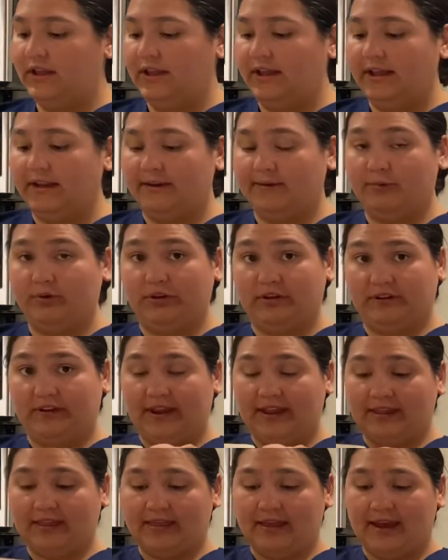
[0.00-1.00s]
I'm going to
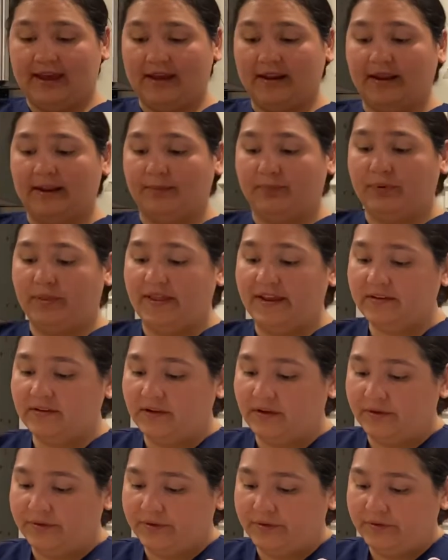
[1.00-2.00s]
take that and place it
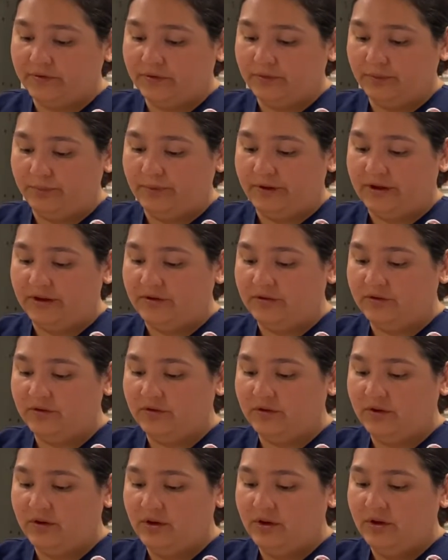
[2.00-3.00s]
on the syringe
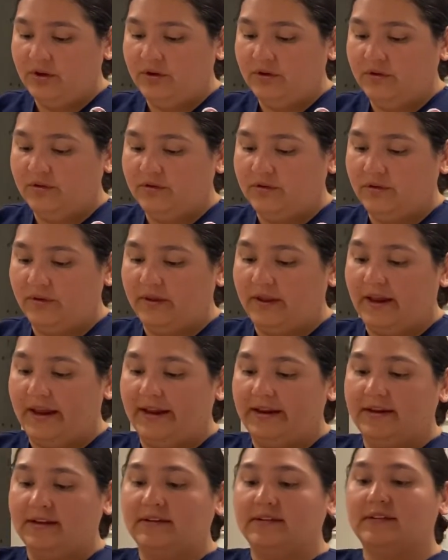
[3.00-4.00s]
so that I
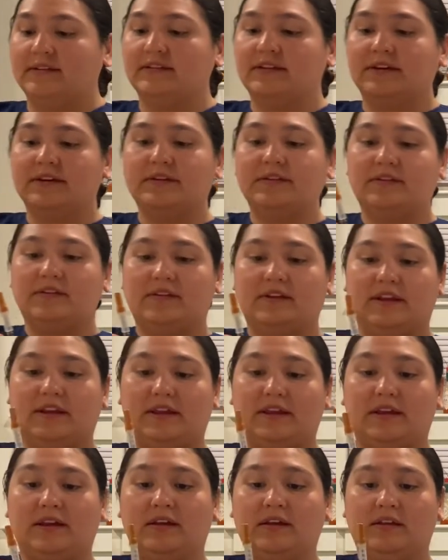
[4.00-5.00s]
can still
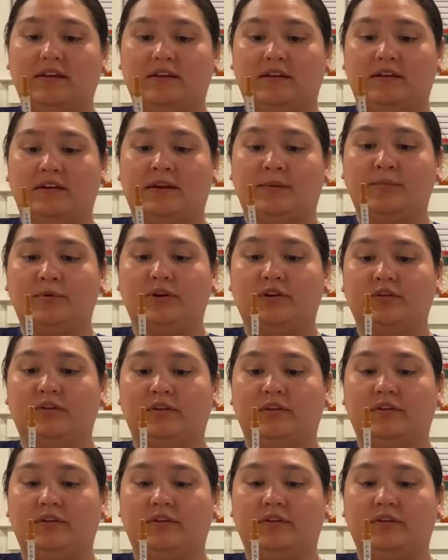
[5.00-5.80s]
see the numbers on the